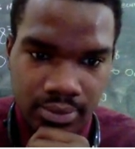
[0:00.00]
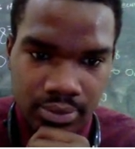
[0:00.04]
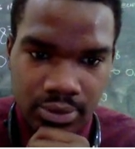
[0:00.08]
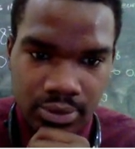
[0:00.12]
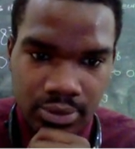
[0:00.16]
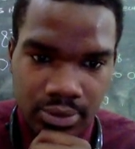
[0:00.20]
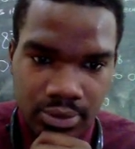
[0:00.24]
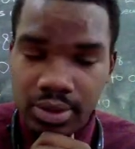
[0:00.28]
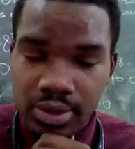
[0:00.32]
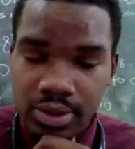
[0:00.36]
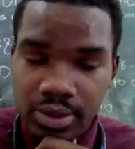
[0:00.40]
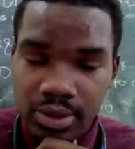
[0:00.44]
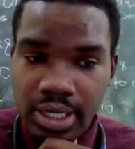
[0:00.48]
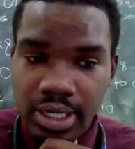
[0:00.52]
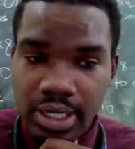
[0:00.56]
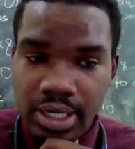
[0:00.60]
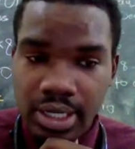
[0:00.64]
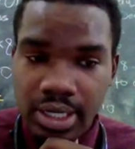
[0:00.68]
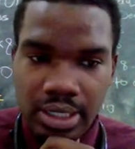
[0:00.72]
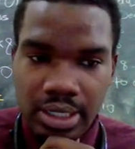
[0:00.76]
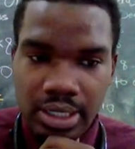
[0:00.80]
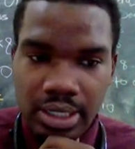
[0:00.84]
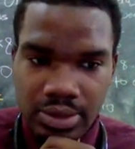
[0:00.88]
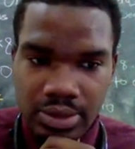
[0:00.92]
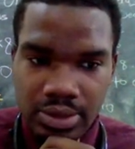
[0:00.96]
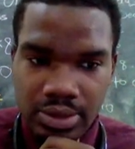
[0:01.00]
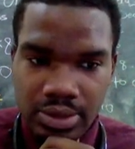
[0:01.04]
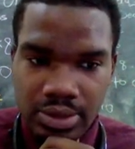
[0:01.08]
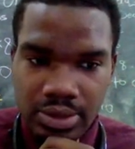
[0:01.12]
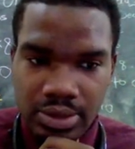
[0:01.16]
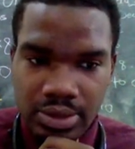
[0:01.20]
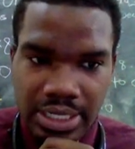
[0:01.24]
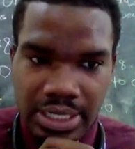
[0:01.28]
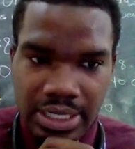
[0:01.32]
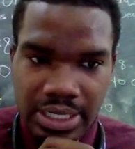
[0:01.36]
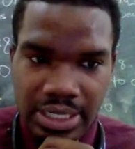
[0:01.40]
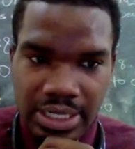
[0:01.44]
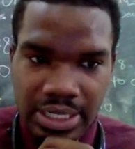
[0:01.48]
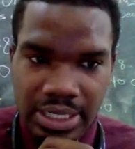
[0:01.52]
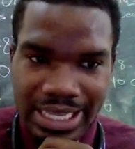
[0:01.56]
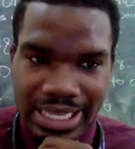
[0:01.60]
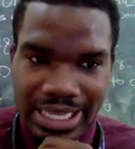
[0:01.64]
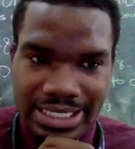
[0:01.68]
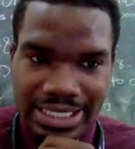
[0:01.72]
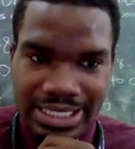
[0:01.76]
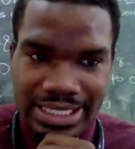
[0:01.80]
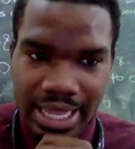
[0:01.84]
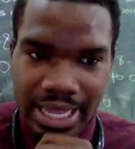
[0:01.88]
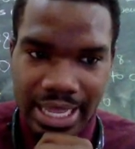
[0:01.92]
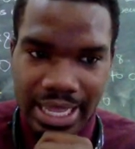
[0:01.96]
Centers. Which is it
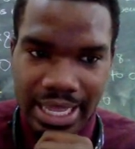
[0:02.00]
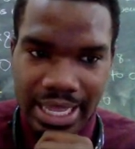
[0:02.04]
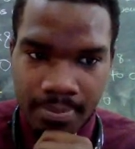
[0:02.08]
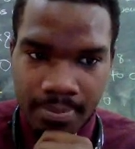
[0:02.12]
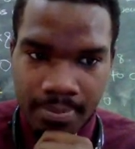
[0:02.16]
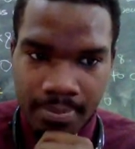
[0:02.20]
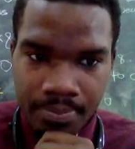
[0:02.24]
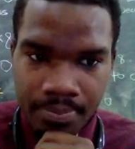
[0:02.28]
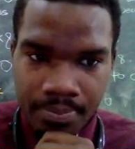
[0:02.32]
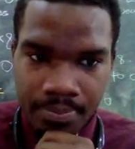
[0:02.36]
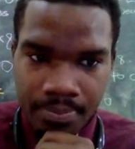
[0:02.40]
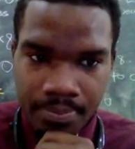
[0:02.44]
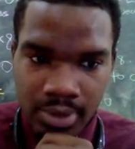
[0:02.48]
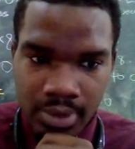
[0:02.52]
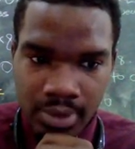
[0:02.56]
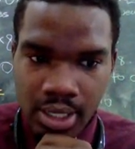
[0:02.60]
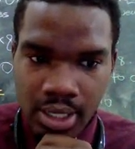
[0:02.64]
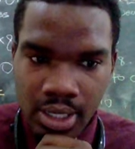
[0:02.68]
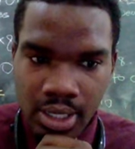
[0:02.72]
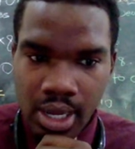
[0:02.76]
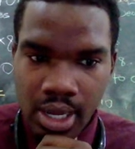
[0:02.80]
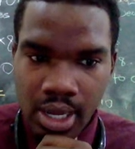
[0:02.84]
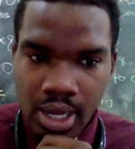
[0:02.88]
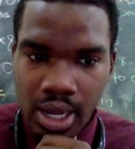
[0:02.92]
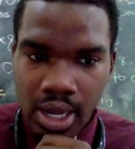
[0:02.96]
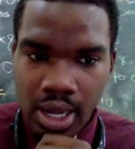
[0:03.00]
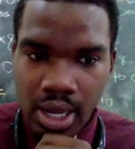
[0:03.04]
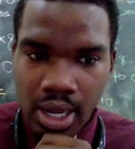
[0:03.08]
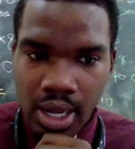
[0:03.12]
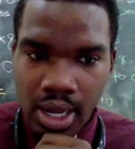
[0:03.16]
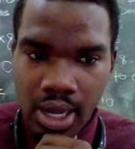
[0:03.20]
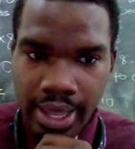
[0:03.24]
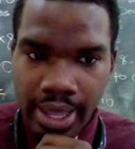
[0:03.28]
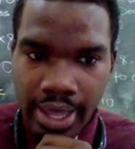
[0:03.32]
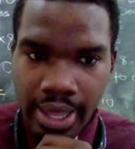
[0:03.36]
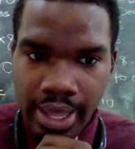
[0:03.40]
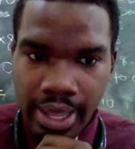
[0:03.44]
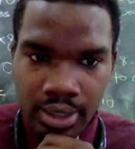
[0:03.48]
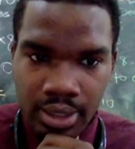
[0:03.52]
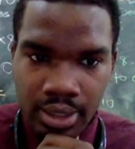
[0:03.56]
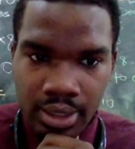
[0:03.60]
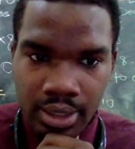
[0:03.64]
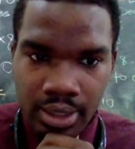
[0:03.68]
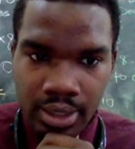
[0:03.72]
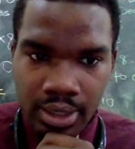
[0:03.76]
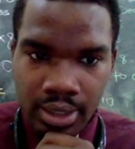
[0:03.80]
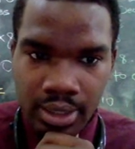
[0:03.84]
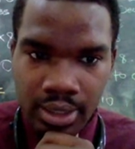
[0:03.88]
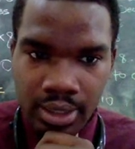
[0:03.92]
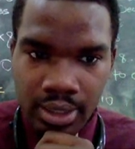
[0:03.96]
M, N? Where's
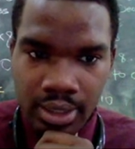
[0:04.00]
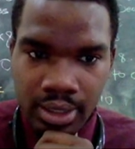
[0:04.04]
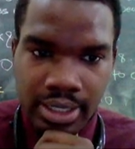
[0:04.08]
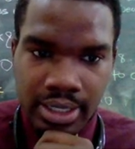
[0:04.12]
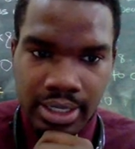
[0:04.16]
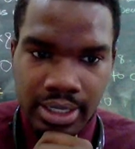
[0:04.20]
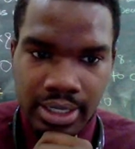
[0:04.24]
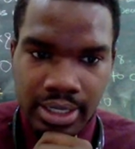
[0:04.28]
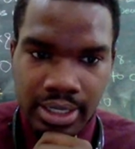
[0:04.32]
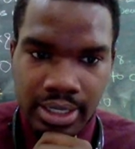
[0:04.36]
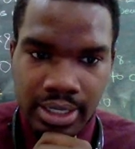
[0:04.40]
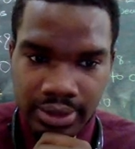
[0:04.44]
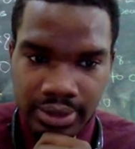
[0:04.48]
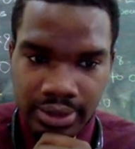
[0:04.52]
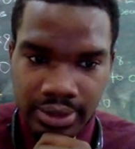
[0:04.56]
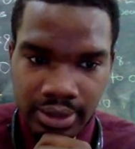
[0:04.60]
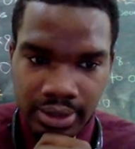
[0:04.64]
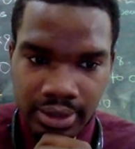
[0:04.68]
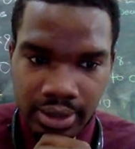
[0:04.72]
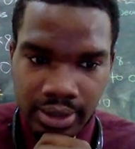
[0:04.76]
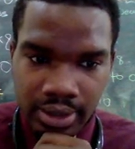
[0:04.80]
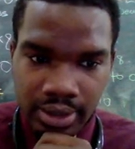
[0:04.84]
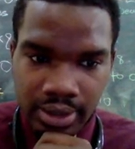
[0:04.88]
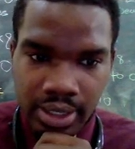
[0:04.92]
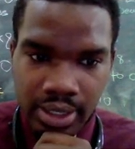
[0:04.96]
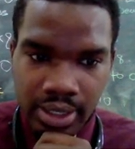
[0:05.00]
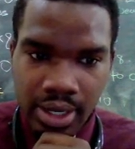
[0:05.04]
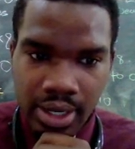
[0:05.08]
N? Right here.